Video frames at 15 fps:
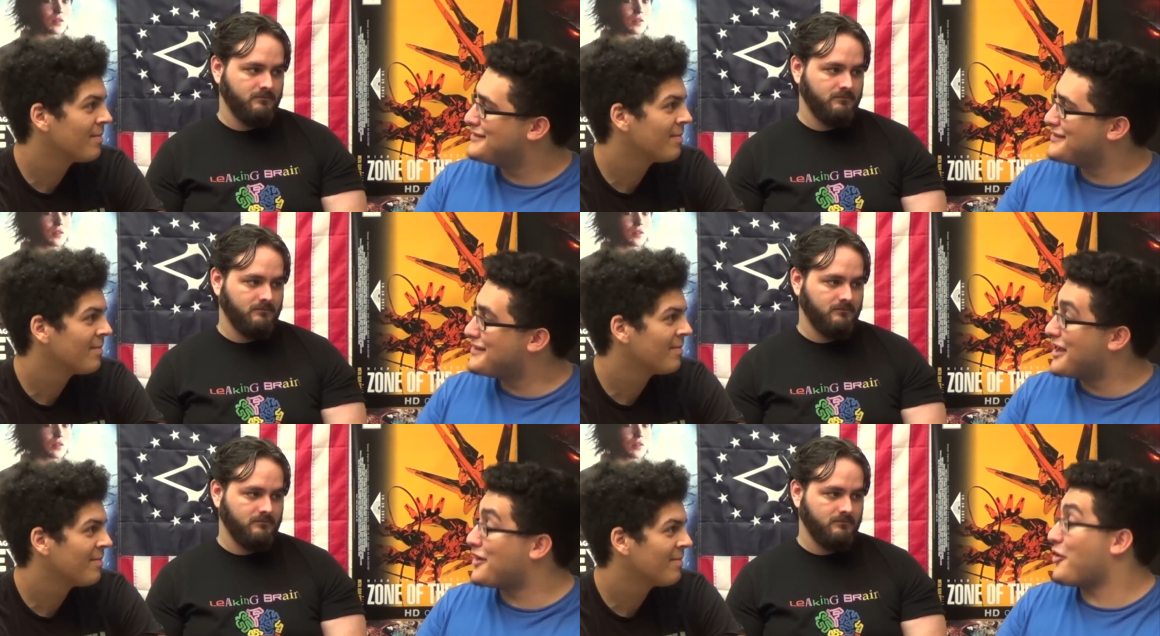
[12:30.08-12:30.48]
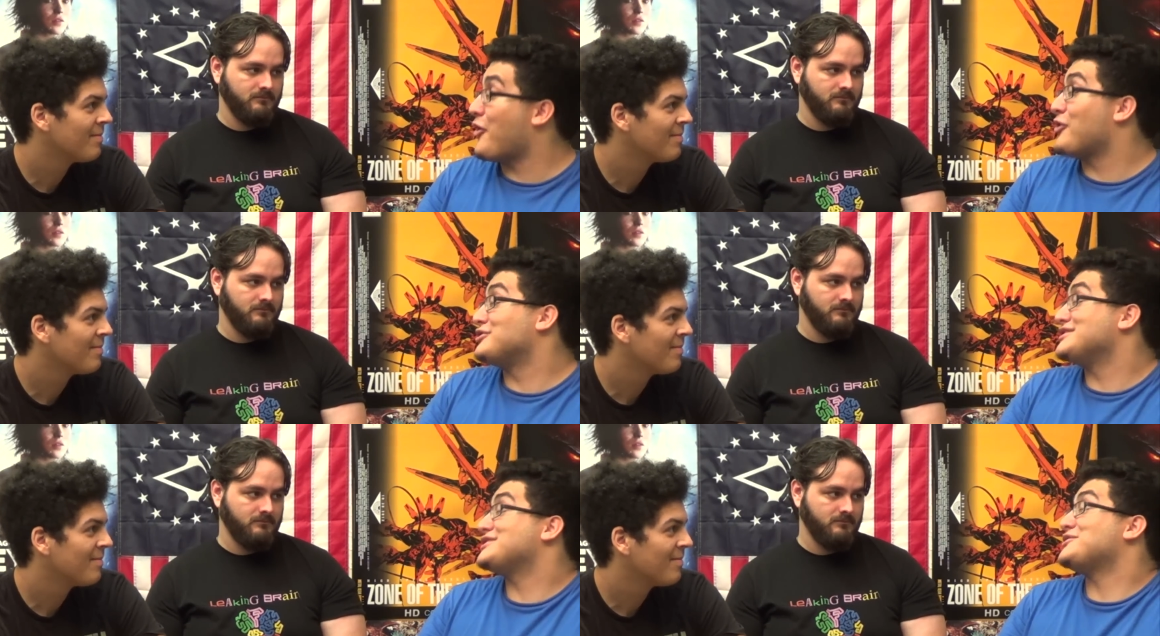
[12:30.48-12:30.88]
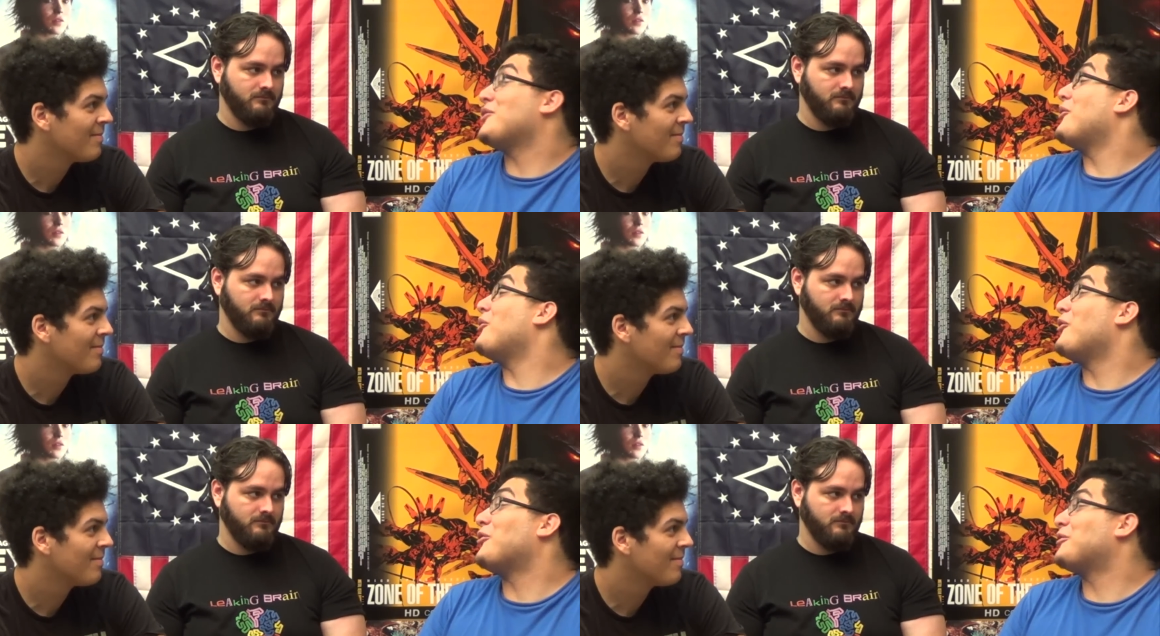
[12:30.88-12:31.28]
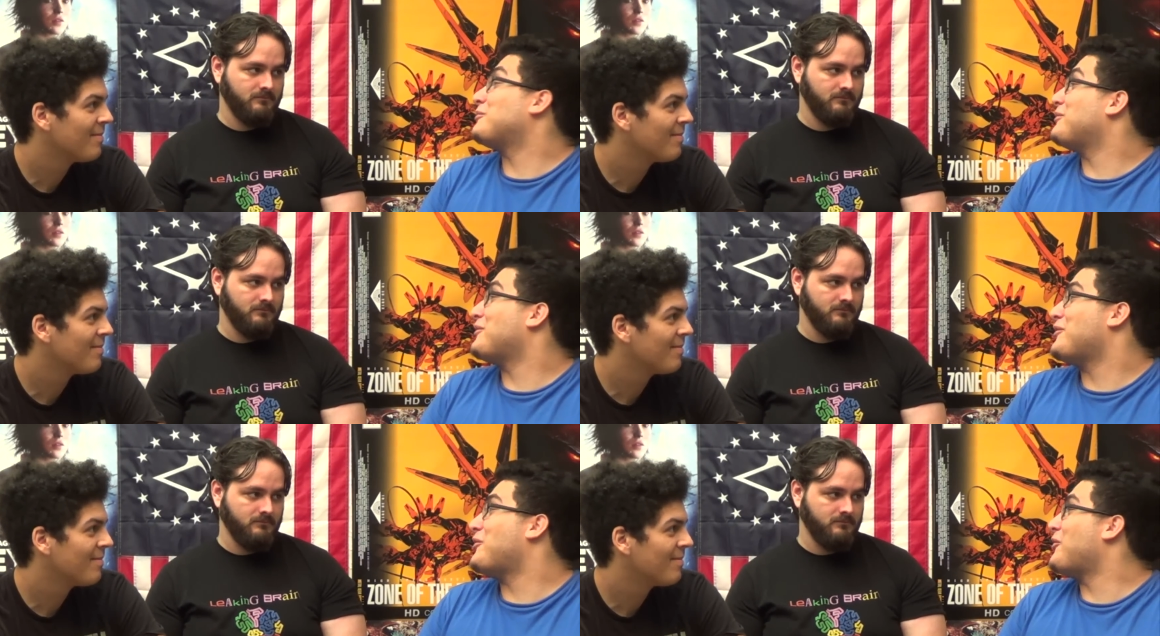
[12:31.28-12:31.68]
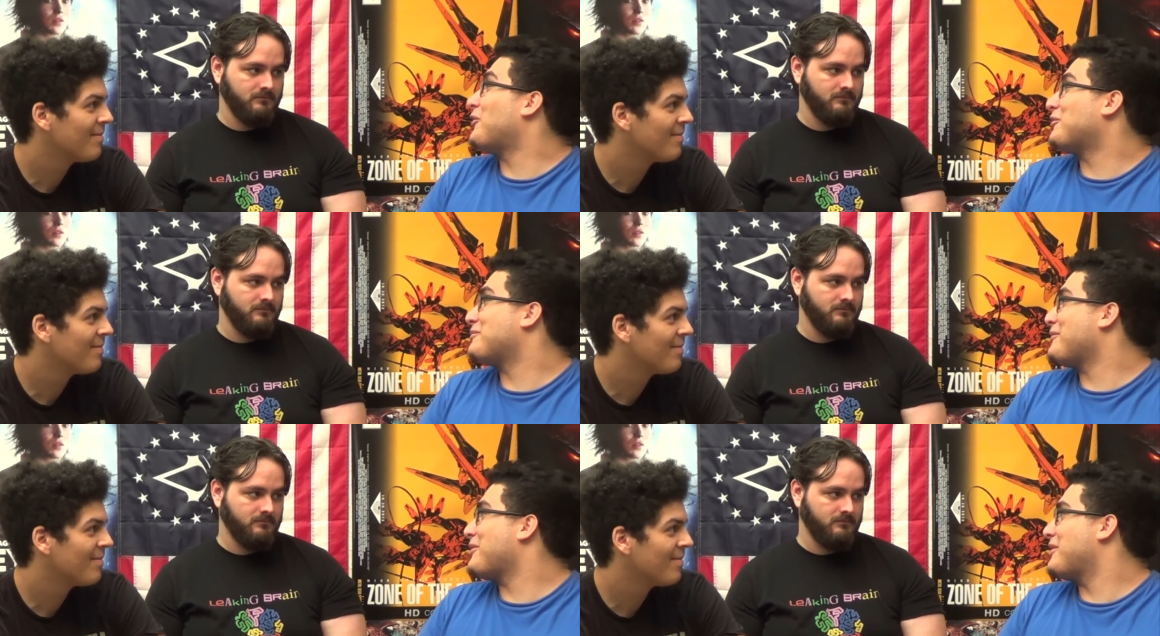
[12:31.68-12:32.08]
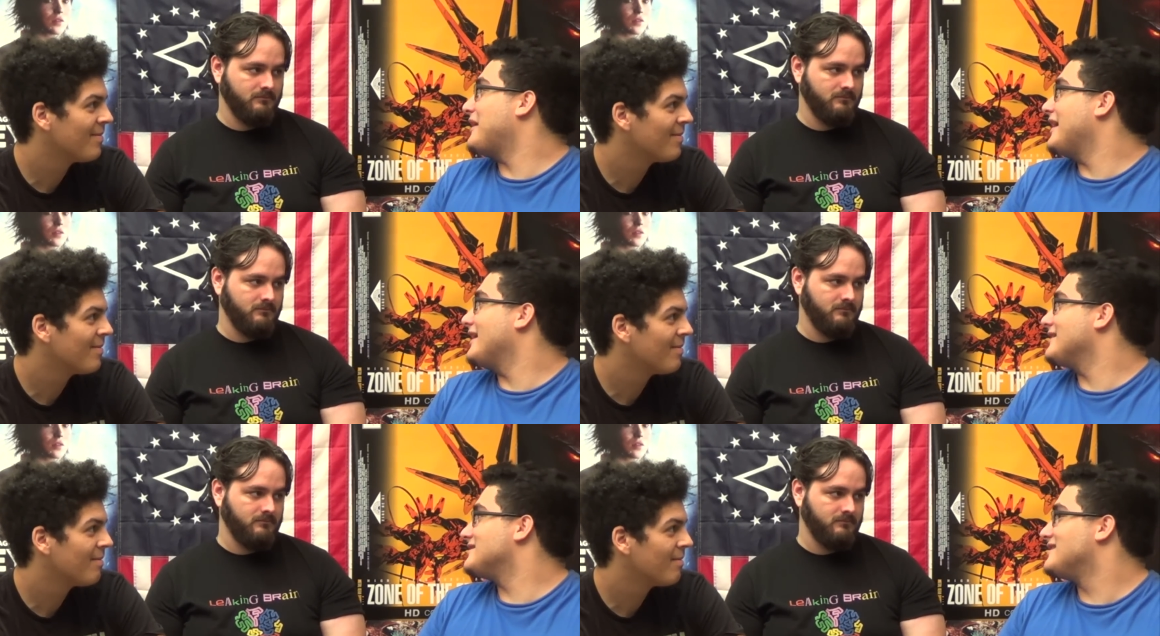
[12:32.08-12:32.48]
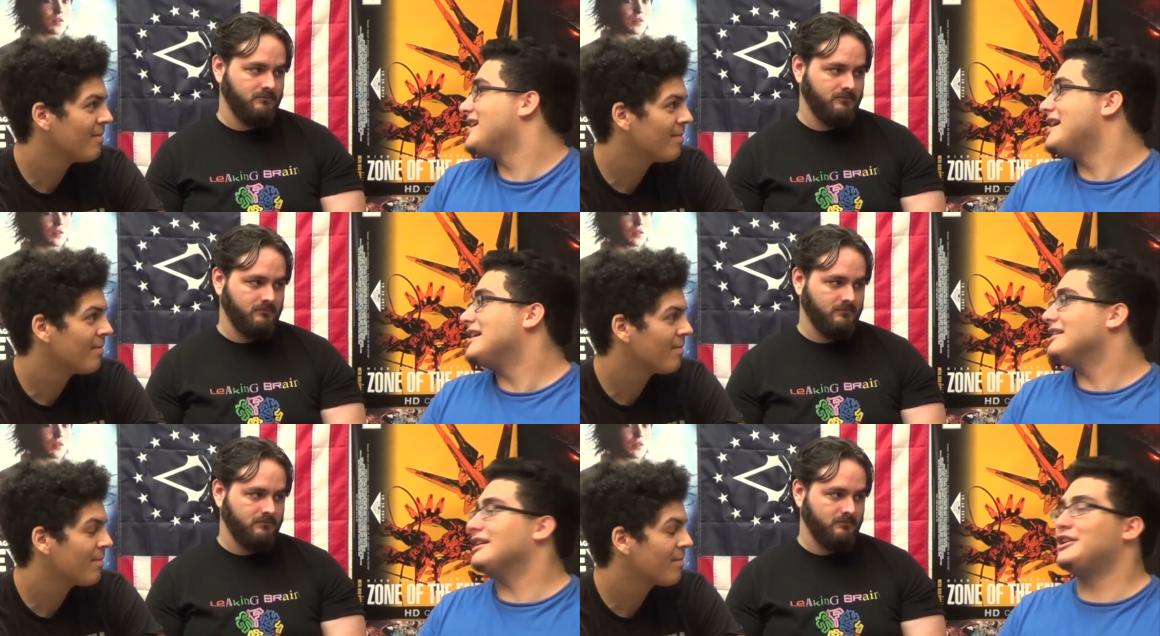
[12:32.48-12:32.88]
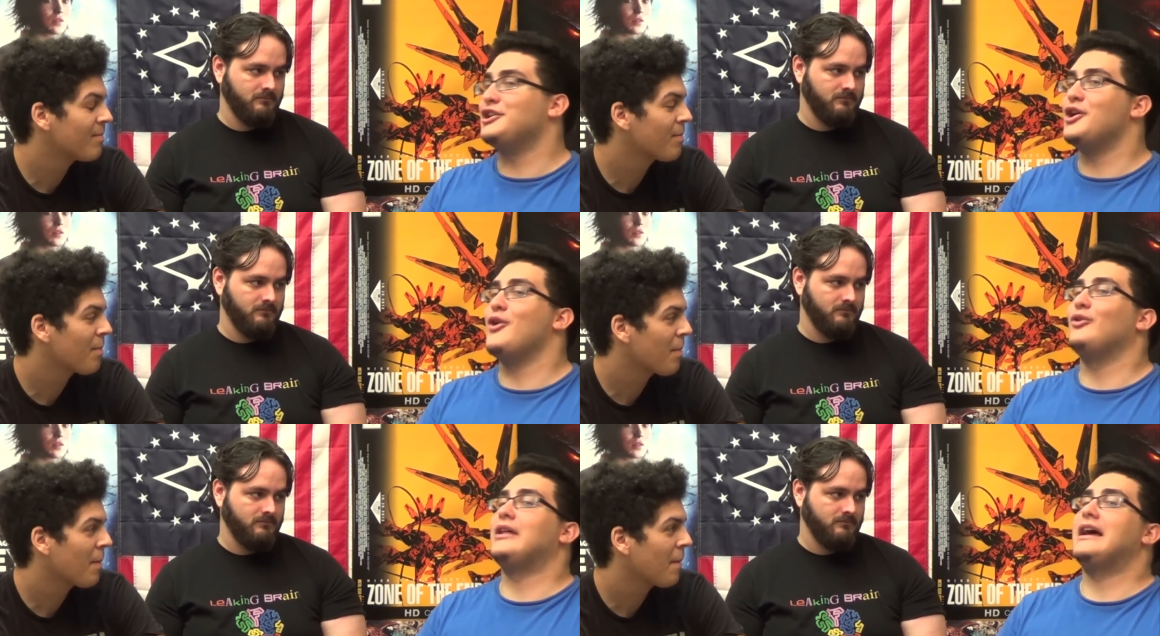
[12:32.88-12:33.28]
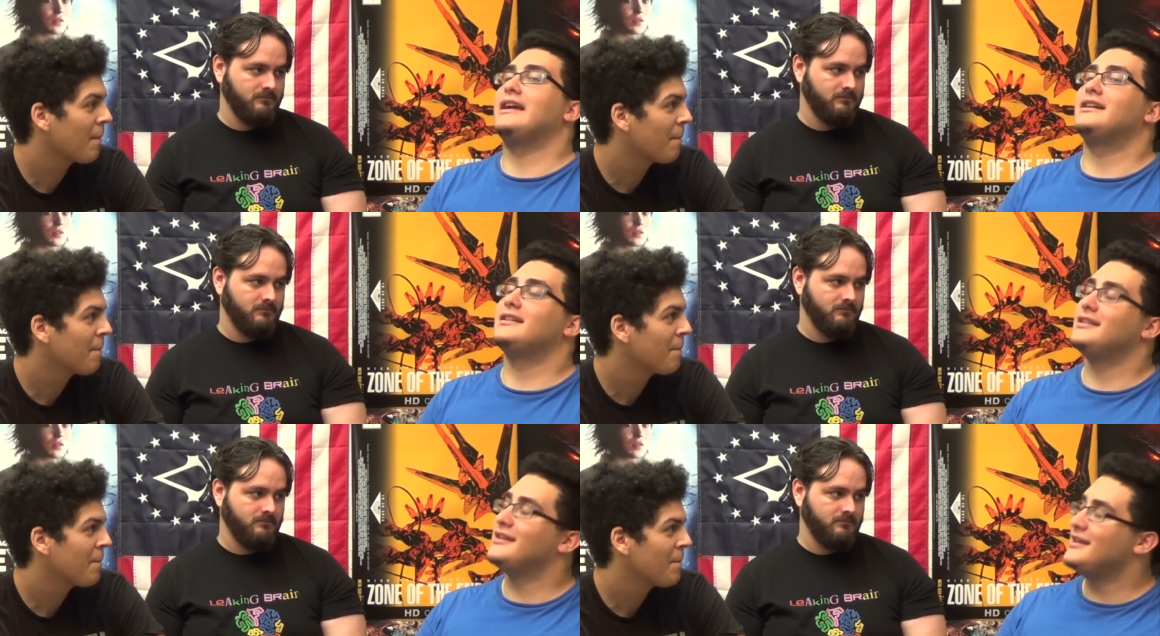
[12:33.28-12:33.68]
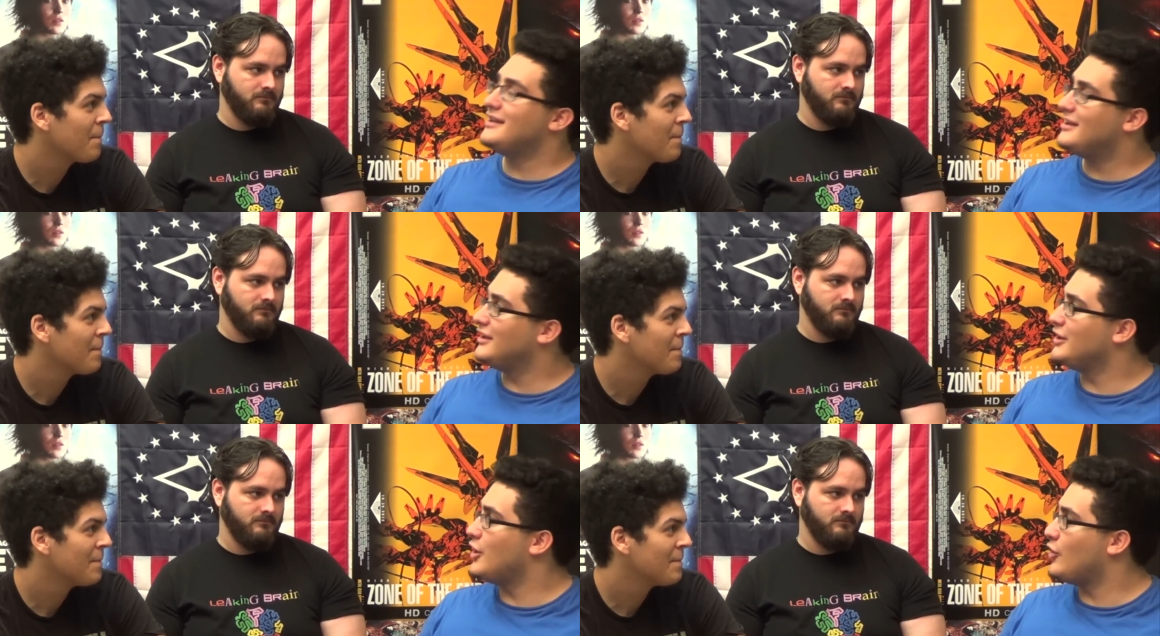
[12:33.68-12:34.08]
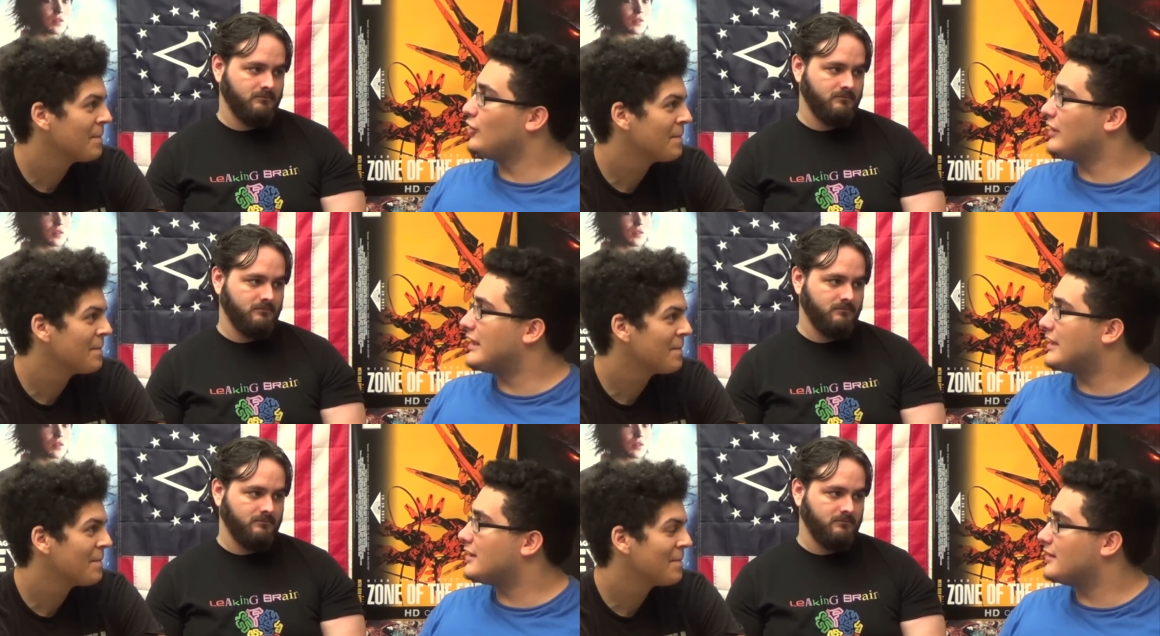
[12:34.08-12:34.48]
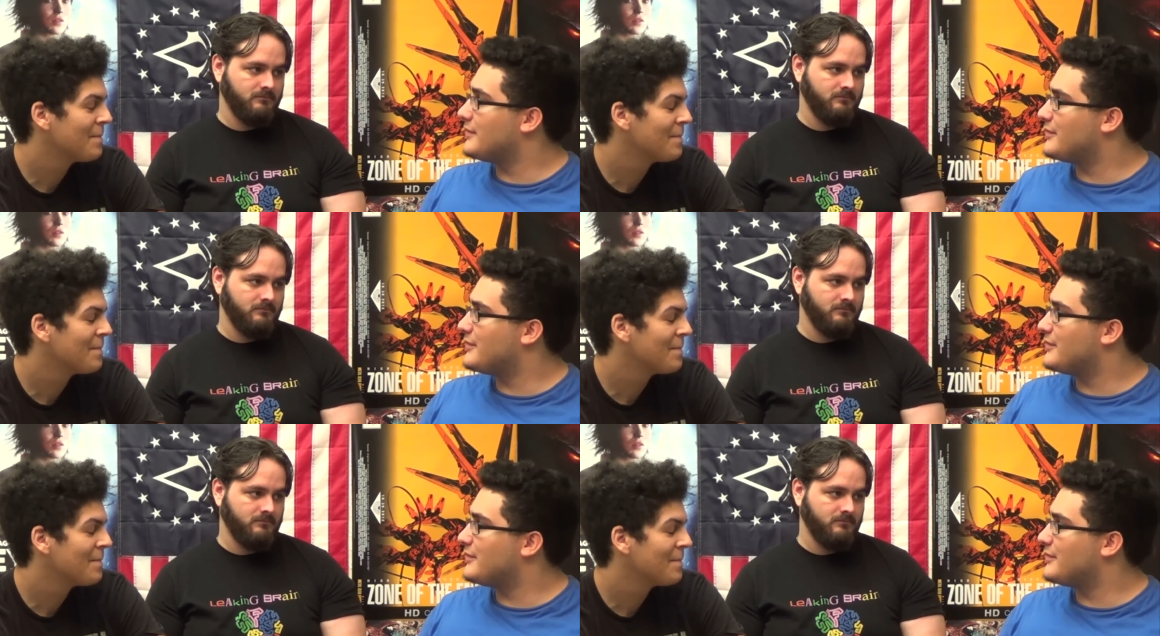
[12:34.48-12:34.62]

Speaker 1: that are just horrible, horrible mm-hmm. things. Like you know, like you know, like